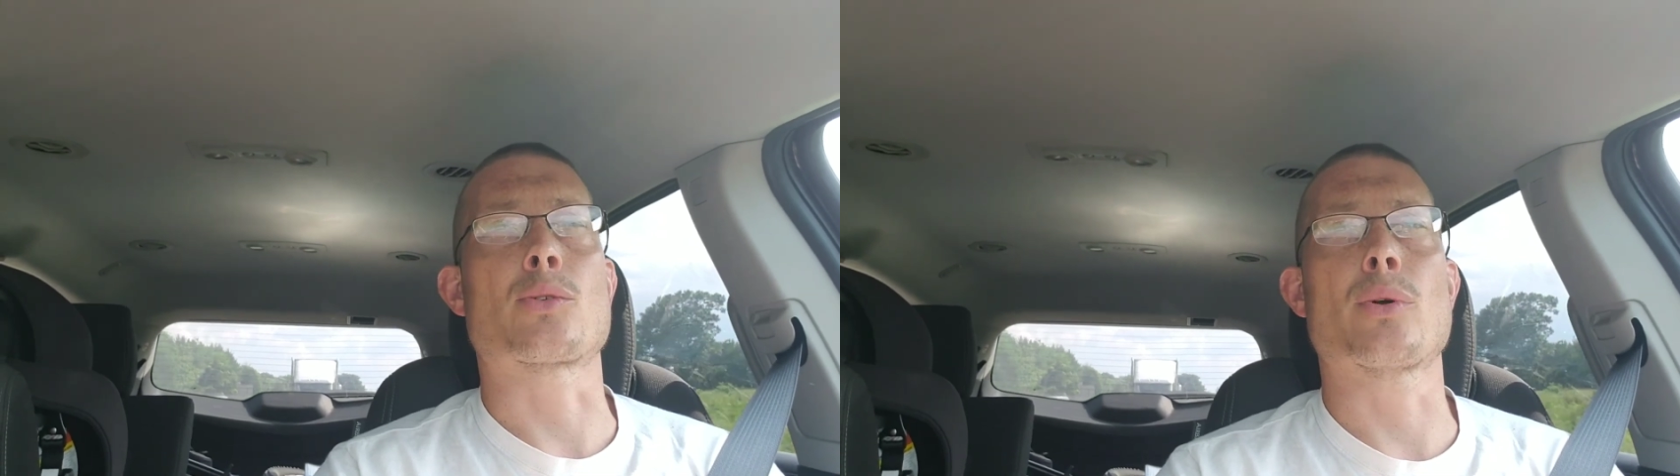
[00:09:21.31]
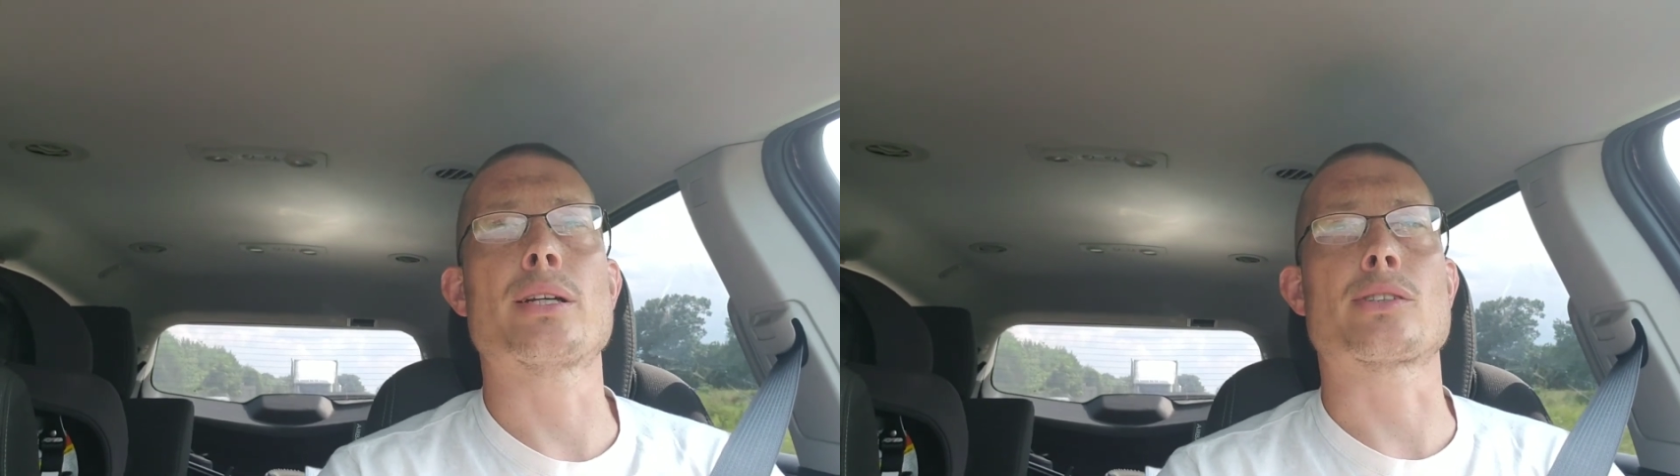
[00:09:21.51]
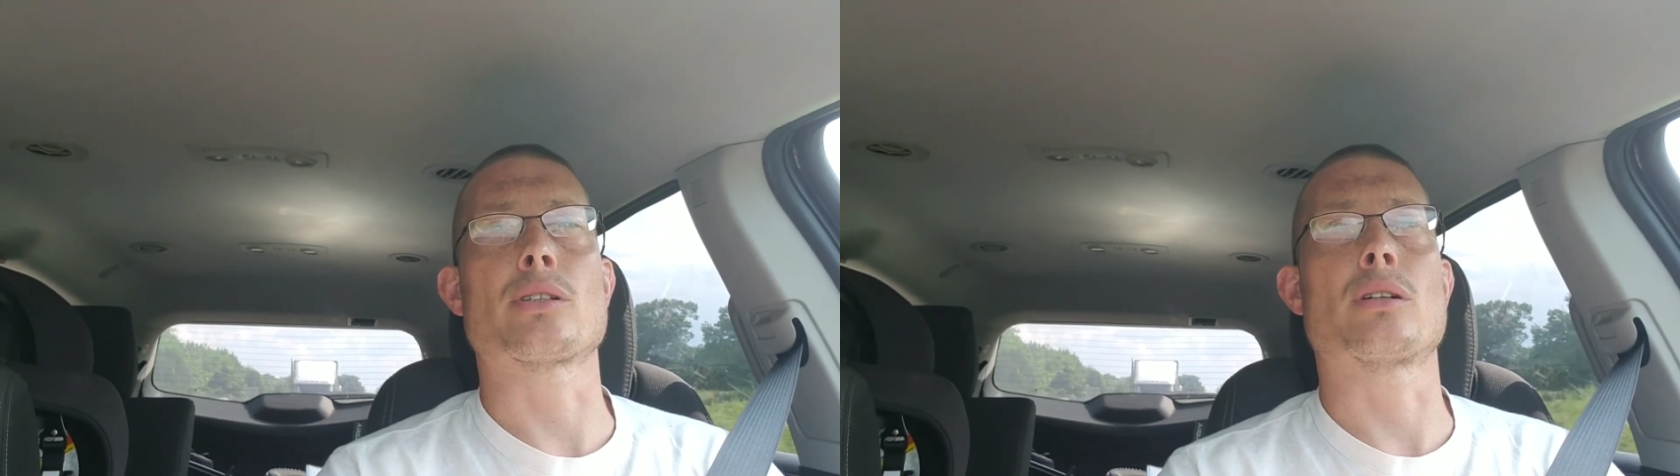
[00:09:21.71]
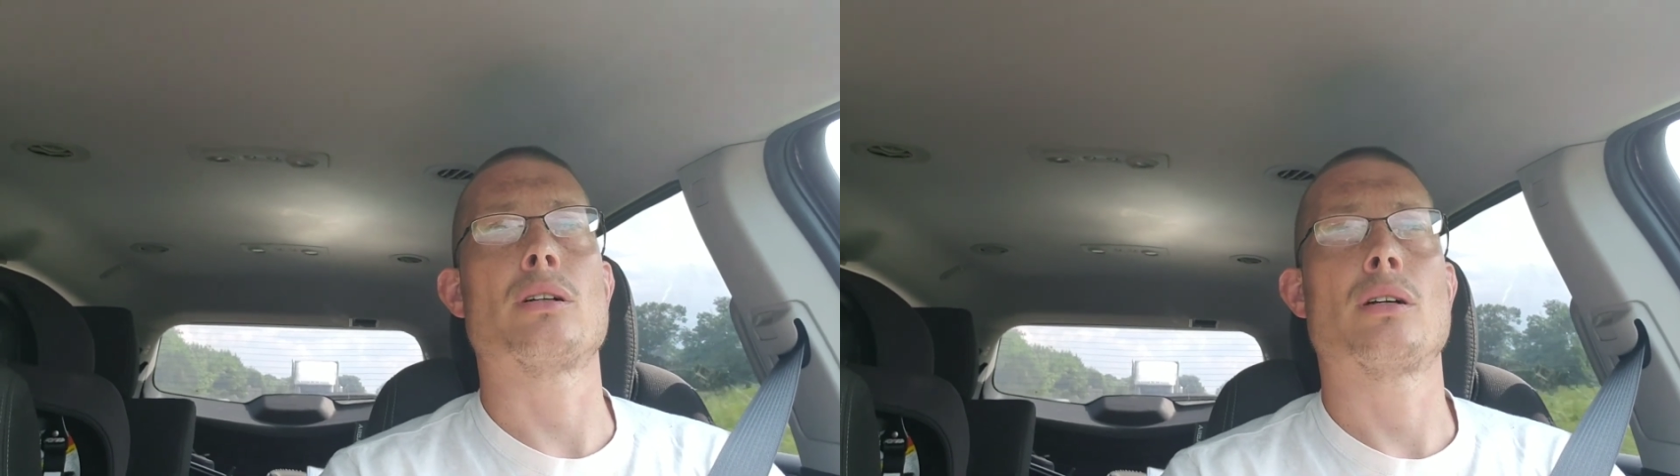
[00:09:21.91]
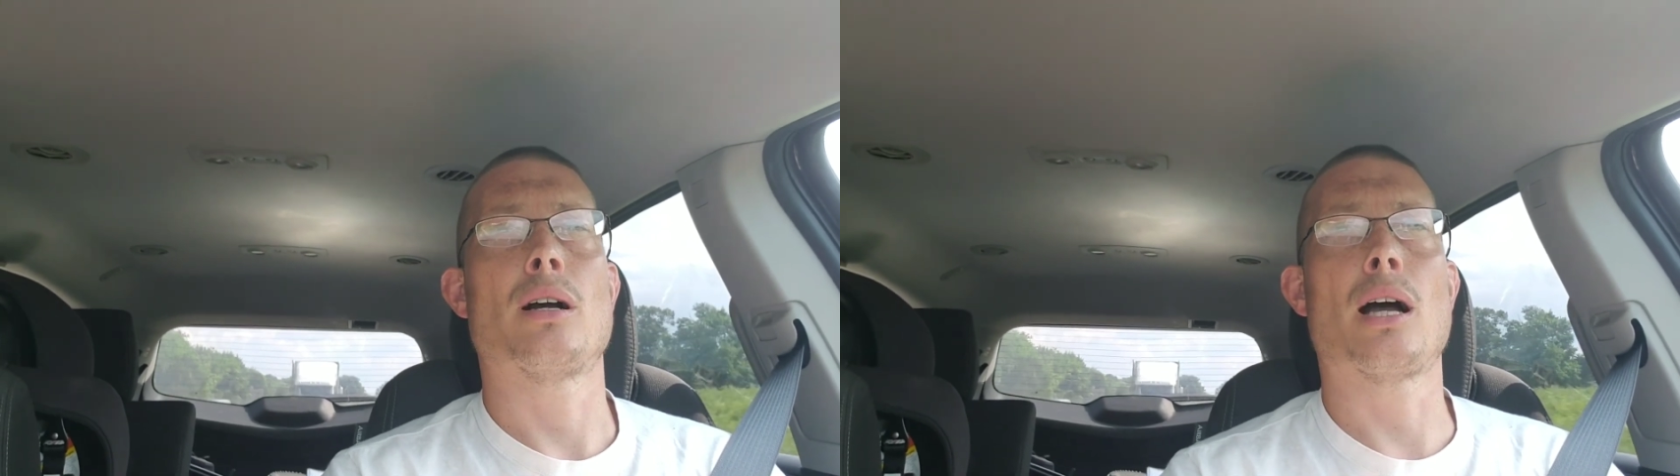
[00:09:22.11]
wrestler,
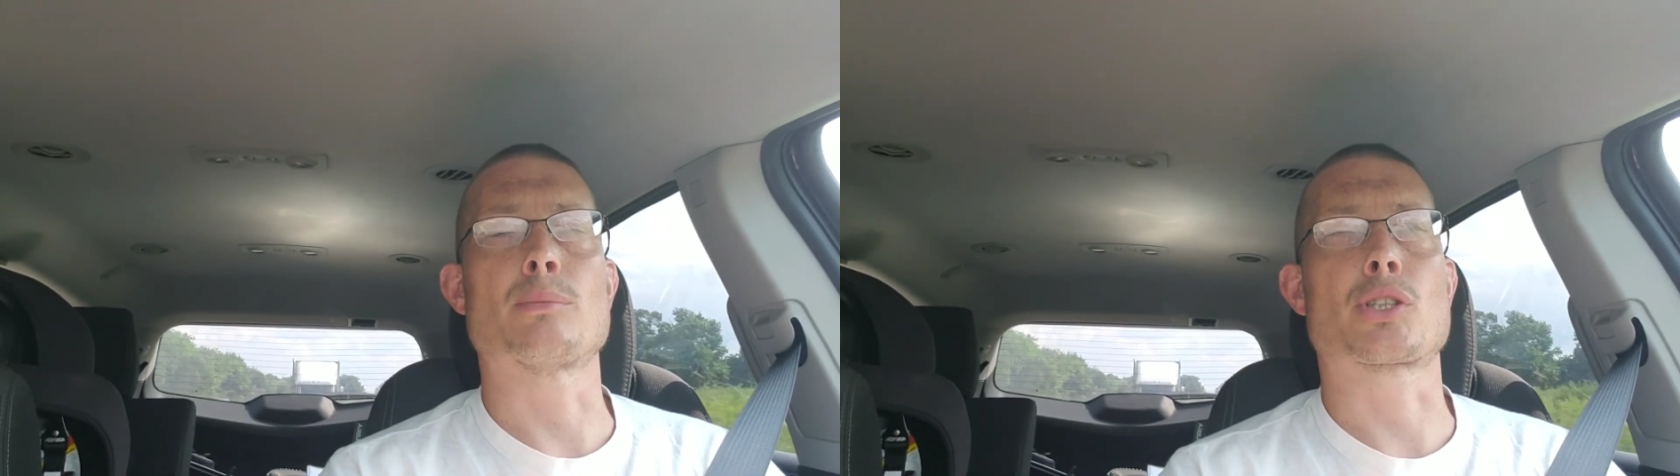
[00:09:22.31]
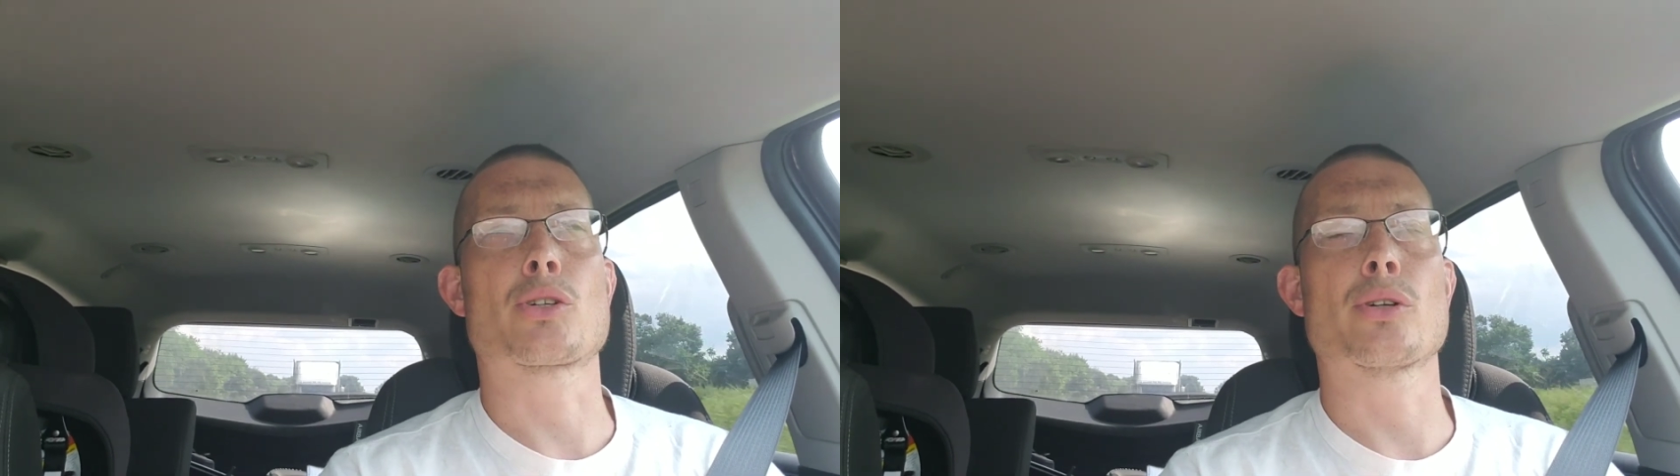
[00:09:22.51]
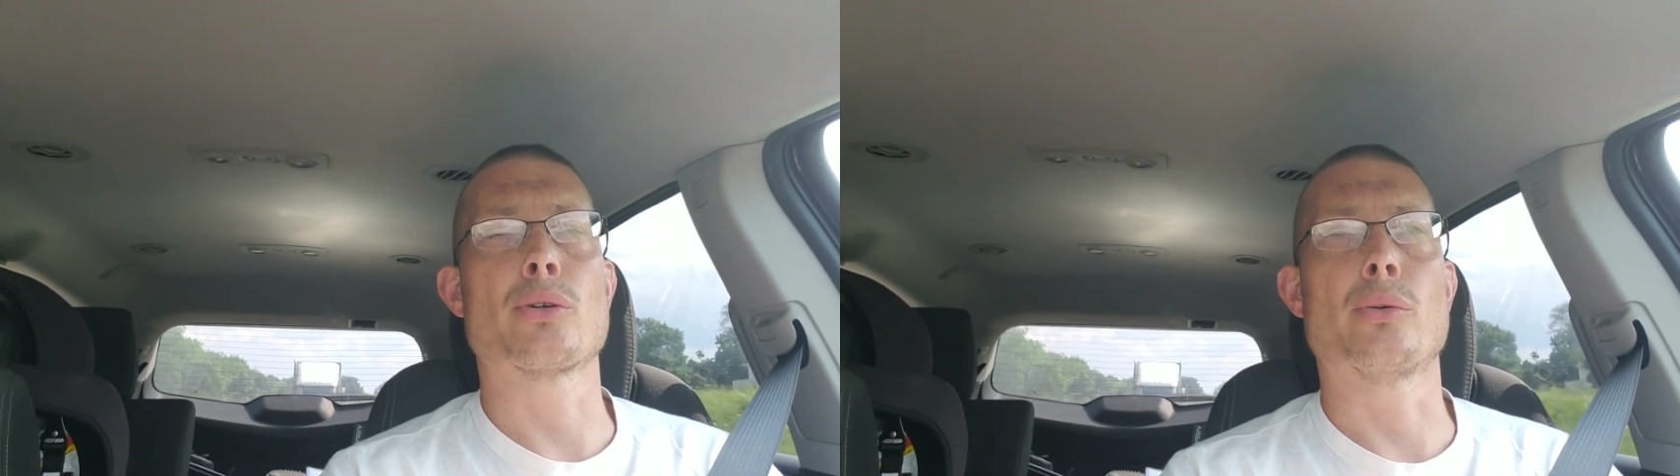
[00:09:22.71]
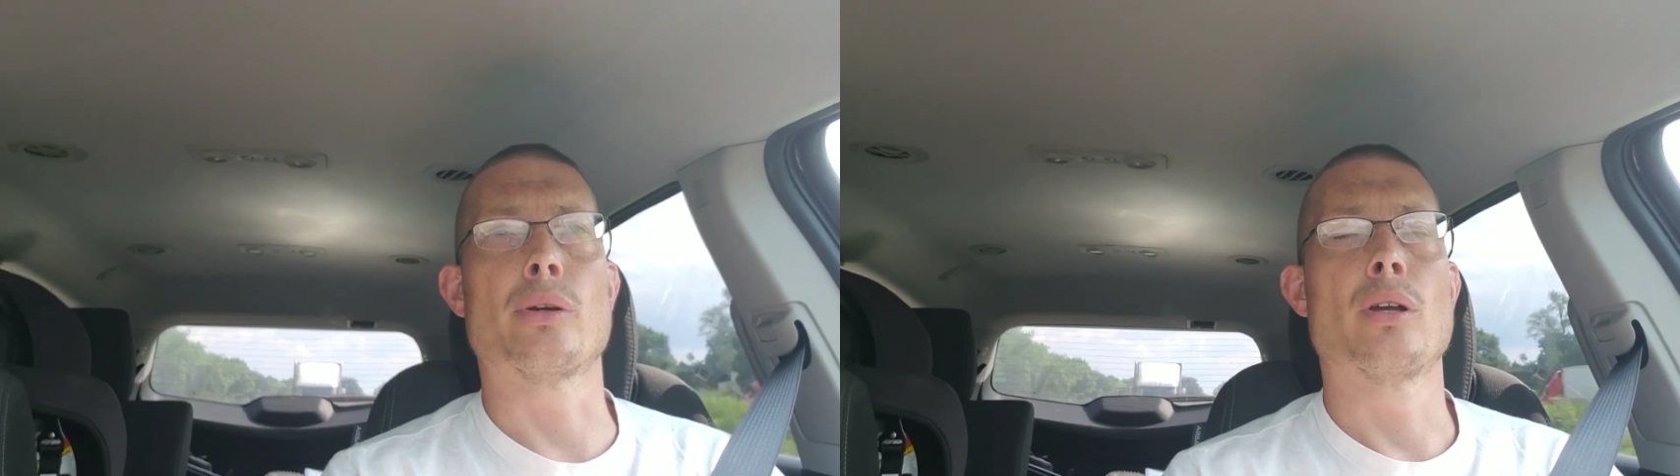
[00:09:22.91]
I'm screwed.